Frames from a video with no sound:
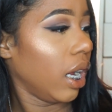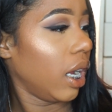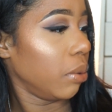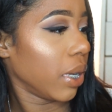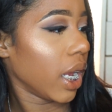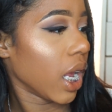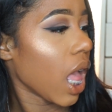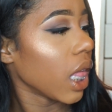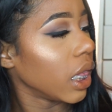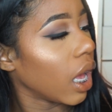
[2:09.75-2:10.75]
okay,
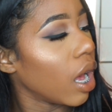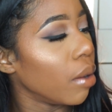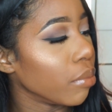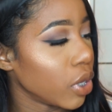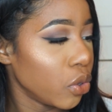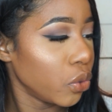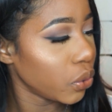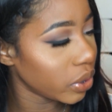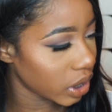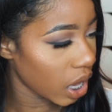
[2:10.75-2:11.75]
the
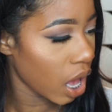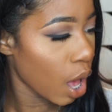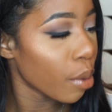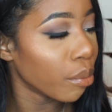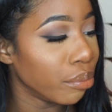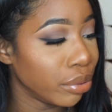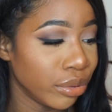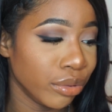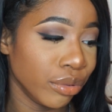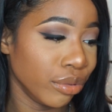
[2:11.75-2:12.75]
Amuse
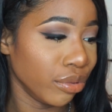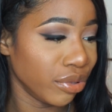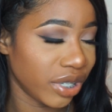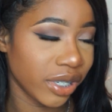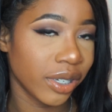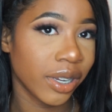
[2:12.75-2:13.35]
Bouche.